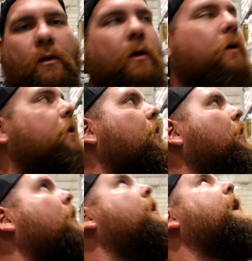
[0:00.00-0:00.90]
long.
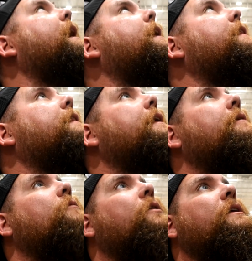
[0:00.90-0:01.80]
And
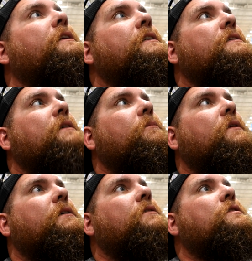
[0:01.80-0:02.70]
then we're gonna need
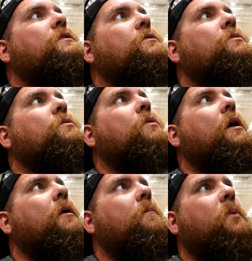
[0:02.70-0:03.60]
something to
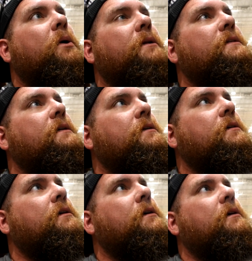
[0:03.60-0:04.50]
put
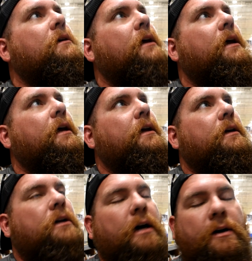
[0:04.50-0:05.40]

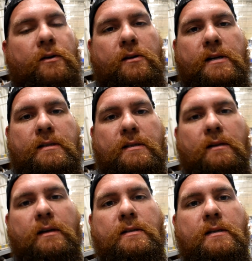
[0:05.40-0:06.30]
a cut or a
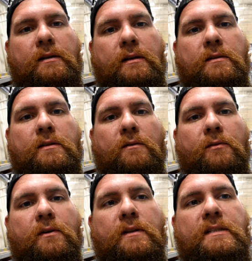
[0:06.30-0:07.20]
slit into the
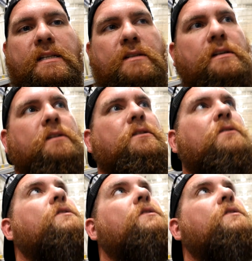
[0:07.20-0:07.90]
front of the T-section.